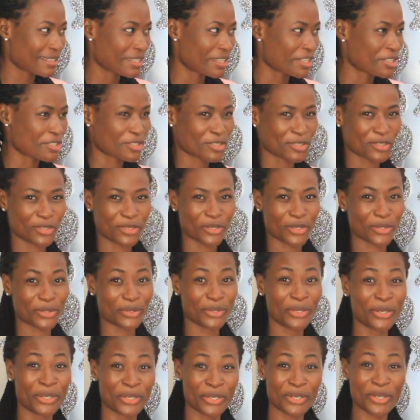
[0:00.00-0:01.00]
days,
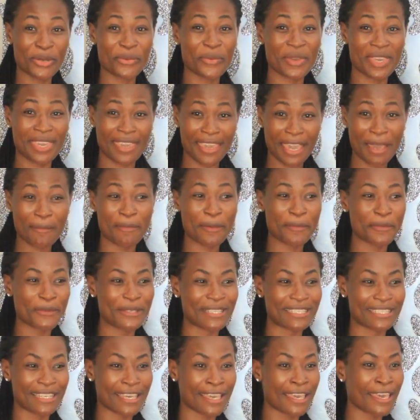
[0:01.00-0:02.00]
we hear
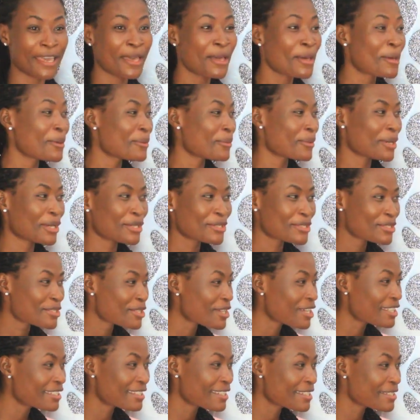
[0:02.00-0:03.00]
people say what you
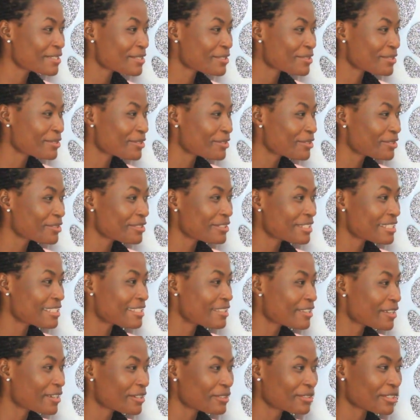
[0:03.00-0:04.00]
study in school
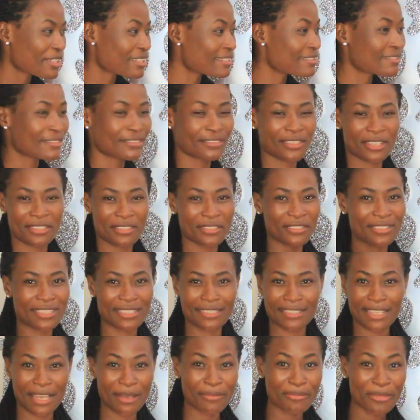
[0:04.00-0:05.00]
doesn't
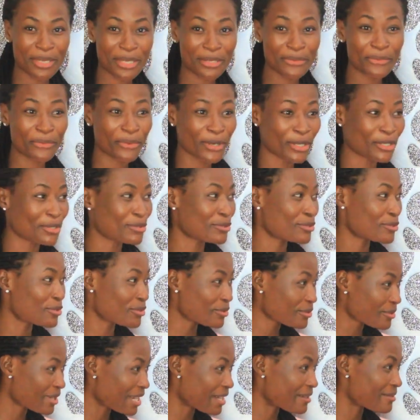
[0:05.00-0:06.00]
determine what you
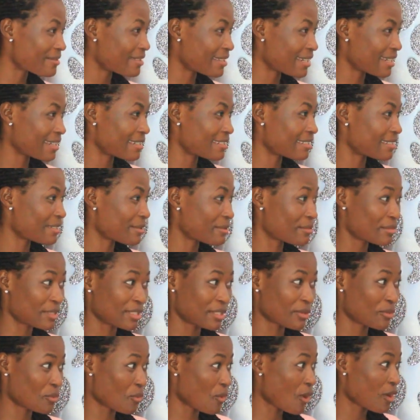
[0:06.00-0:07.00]
do out there in the
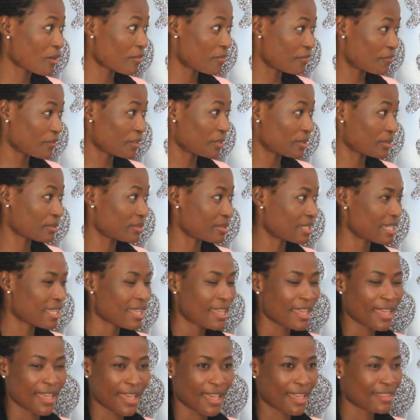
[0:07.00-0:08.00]
work field,
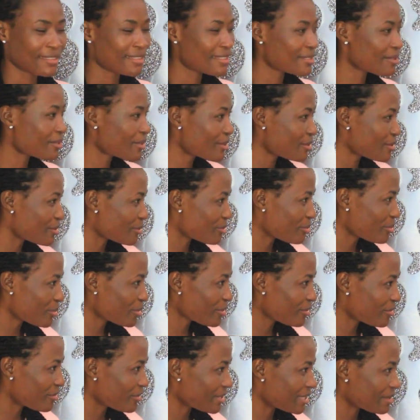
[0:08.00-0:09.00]
and this goes to
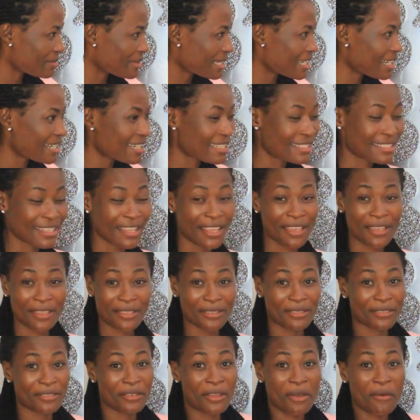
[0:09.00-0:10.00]
prove it. Because
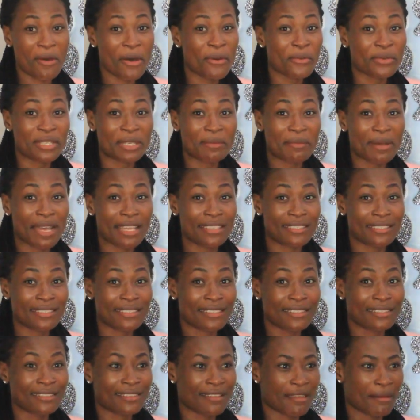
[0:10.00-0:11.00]
no one would
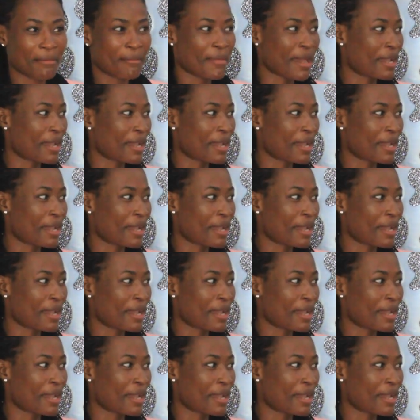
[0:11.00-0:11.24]
imagine a